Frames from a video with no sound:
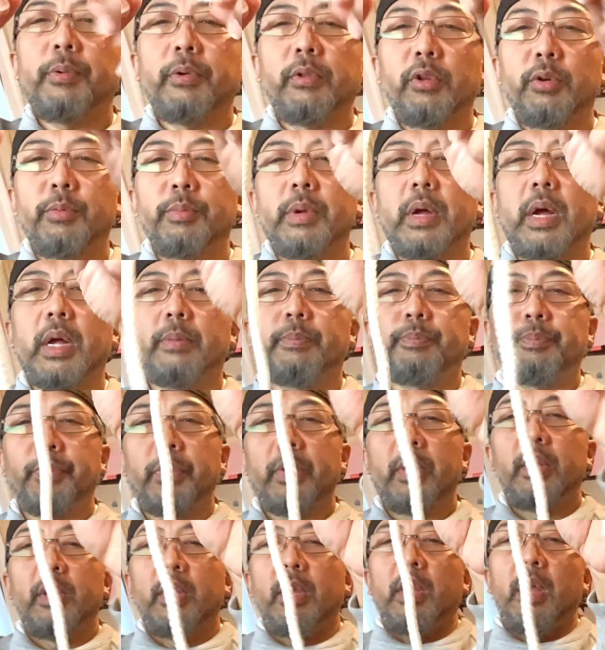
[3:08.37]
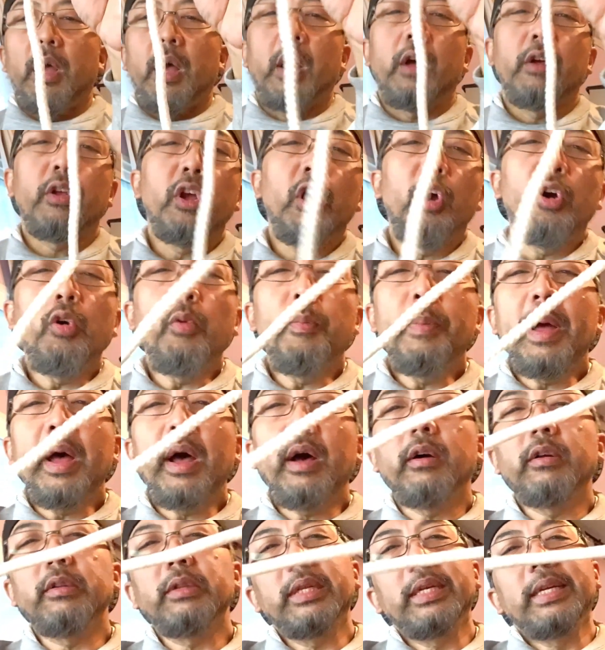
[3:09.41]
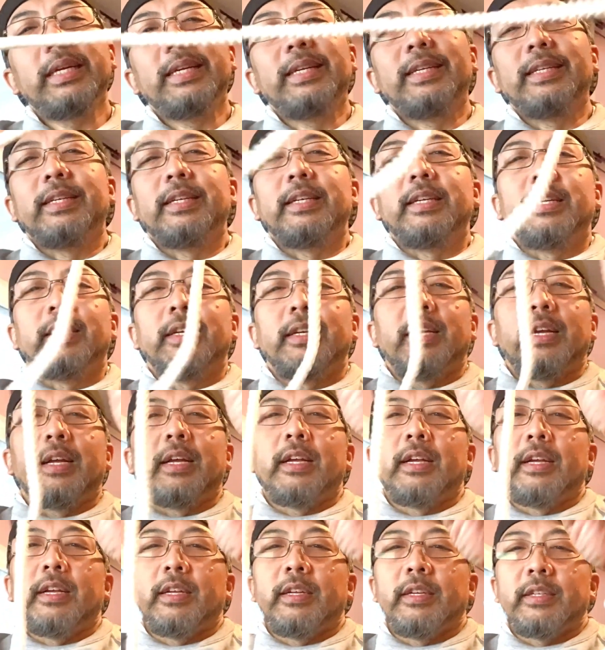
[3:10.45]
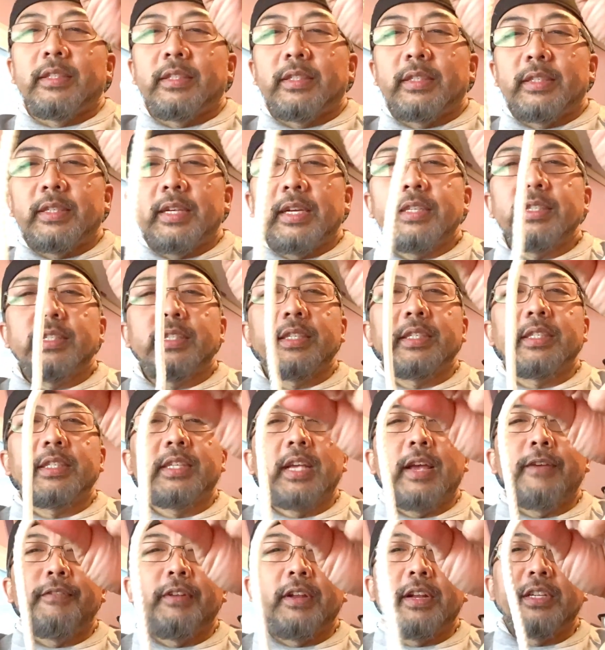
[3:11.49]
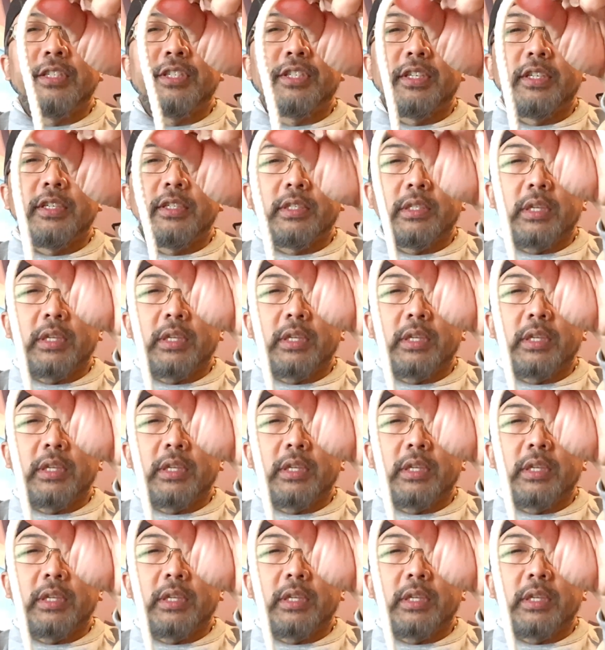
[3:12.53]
loop knot. I'll go about 6 to 7 inches